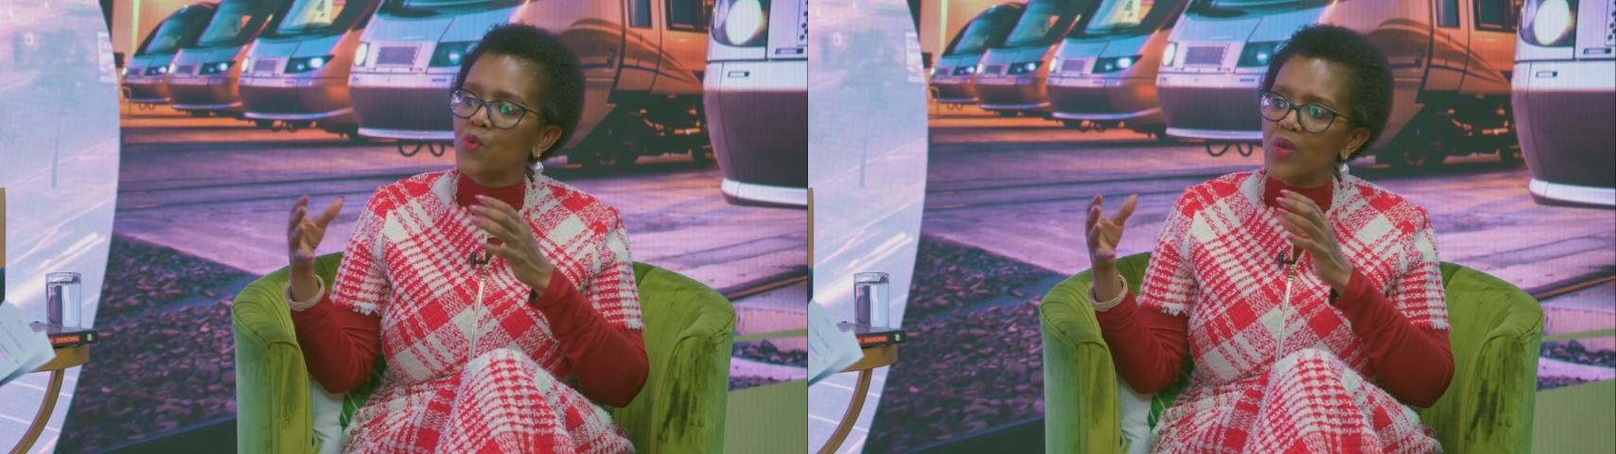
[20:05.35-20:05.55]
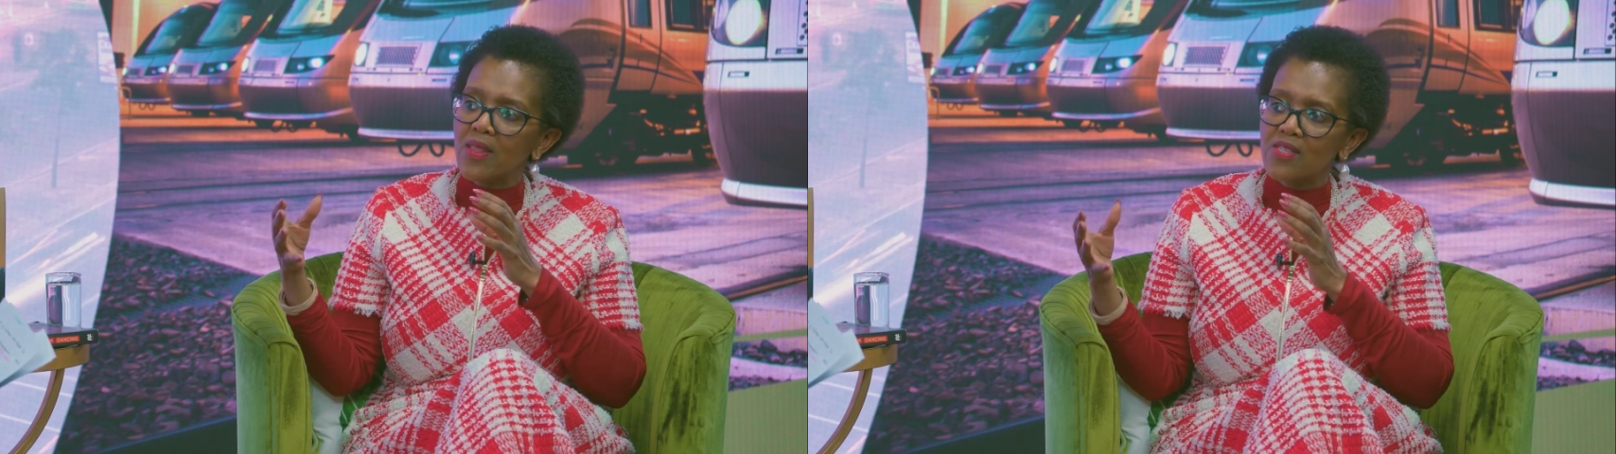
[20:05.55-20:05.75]

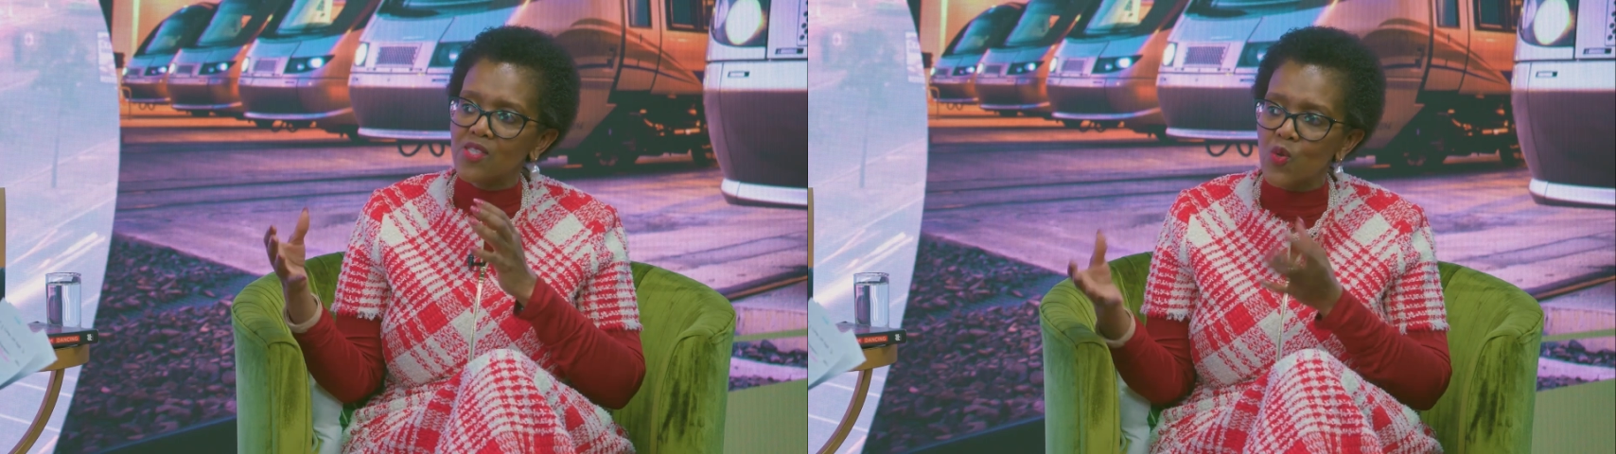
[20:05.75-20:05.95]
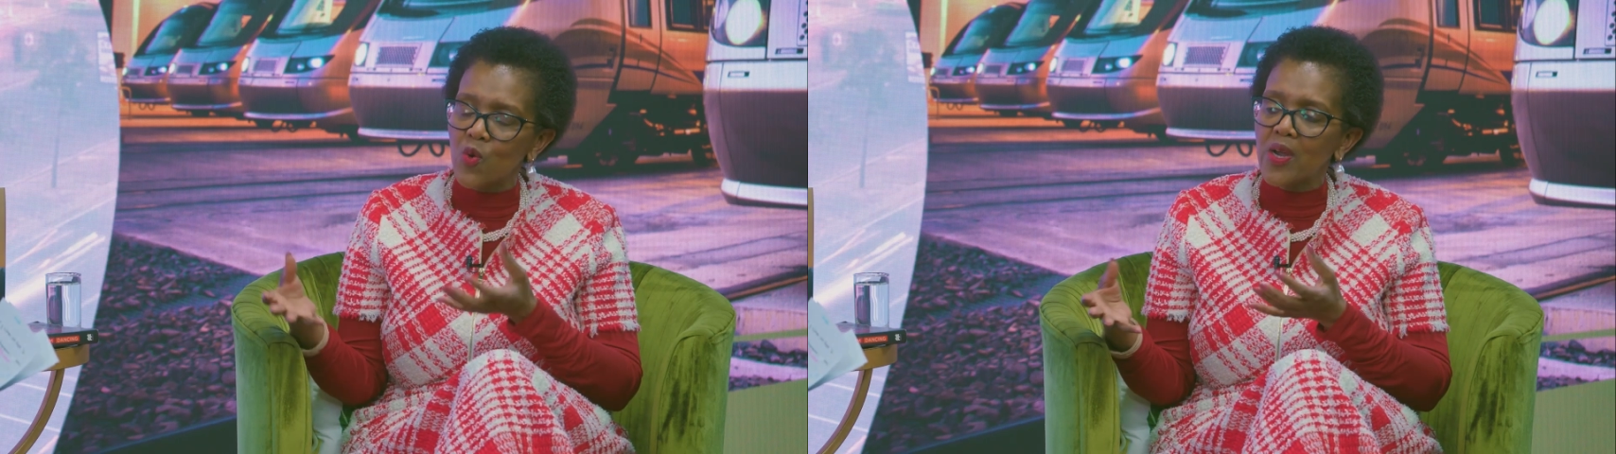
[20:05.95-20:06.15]
whether it's
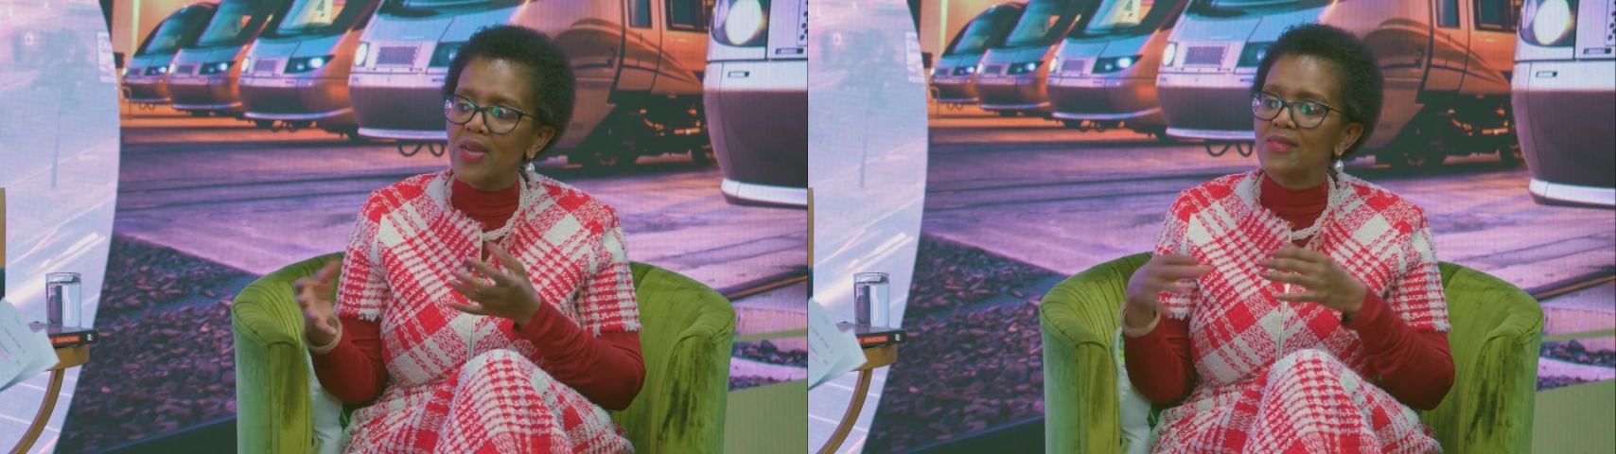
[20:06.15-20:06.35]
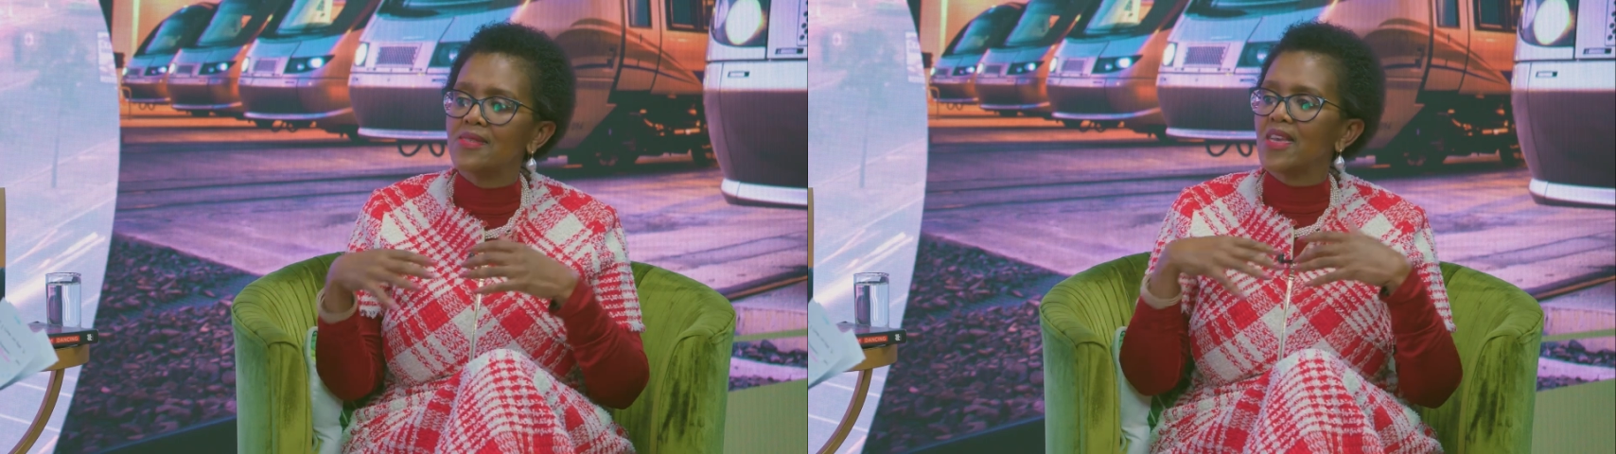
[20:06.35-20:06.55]
an
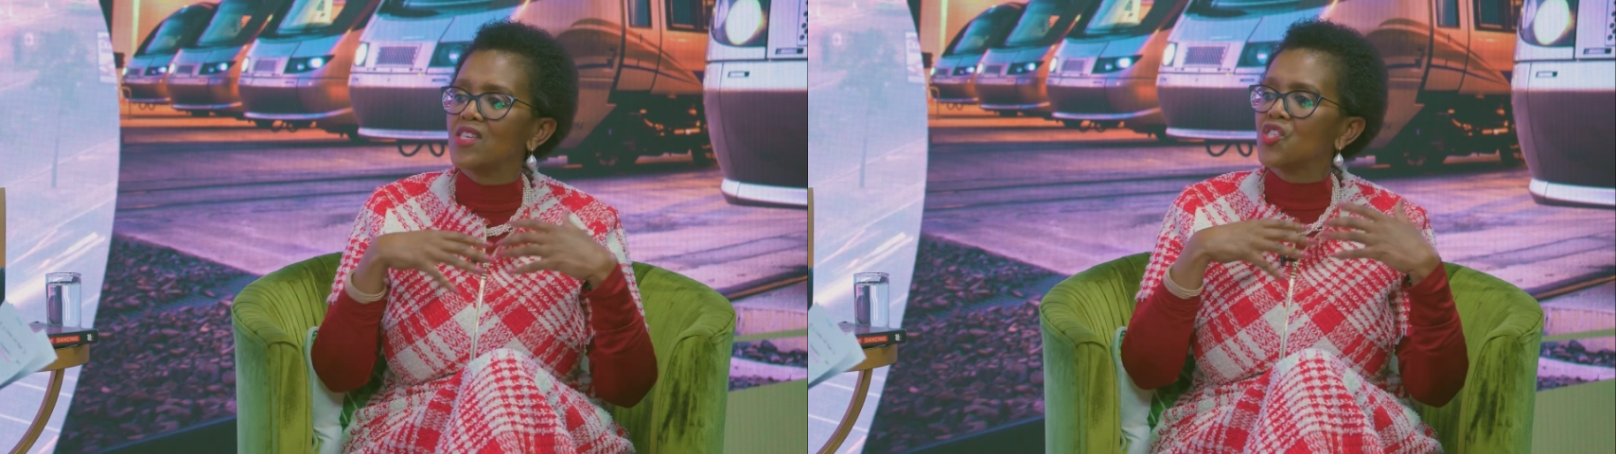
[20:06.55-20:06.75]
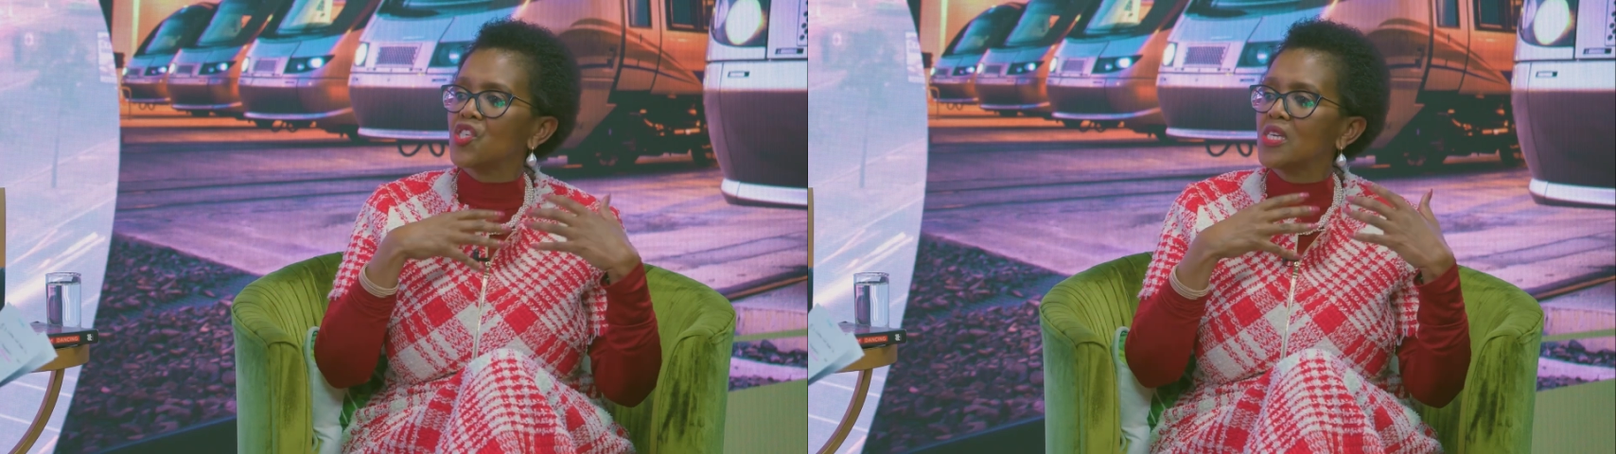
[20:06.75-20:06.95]

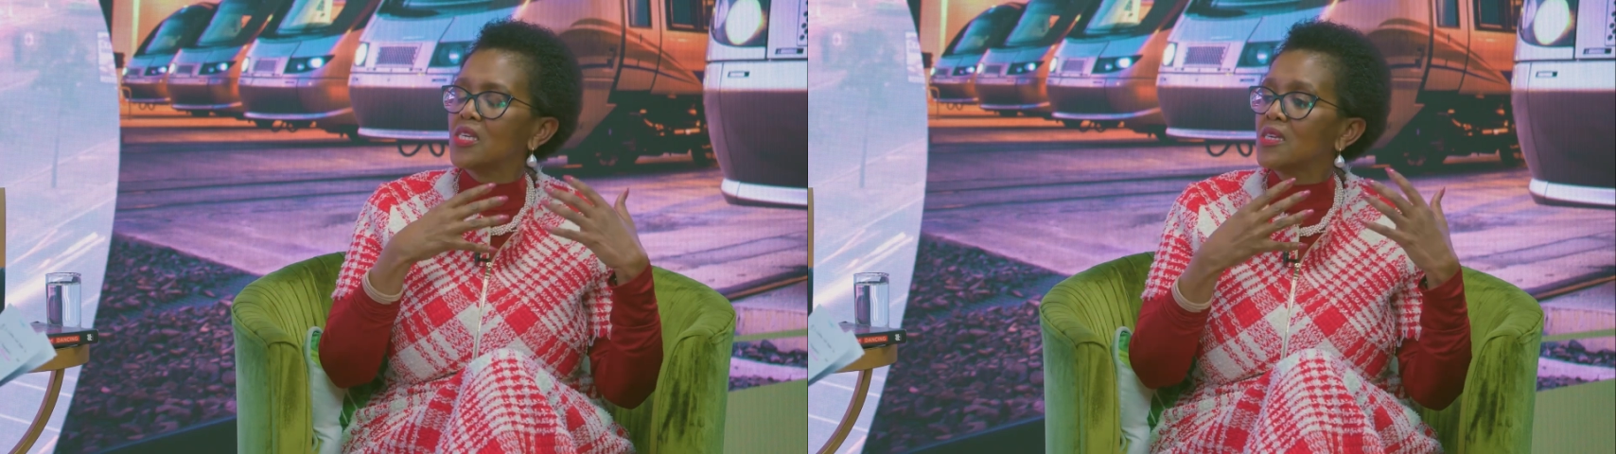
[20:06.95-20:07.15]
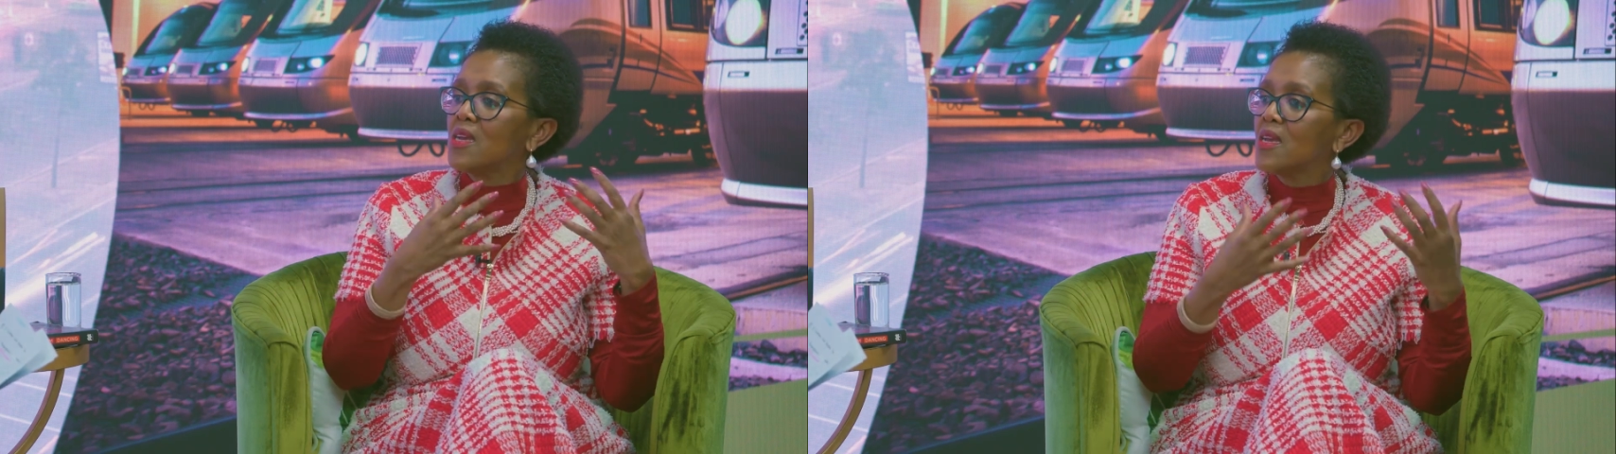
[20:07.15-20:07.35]
organization,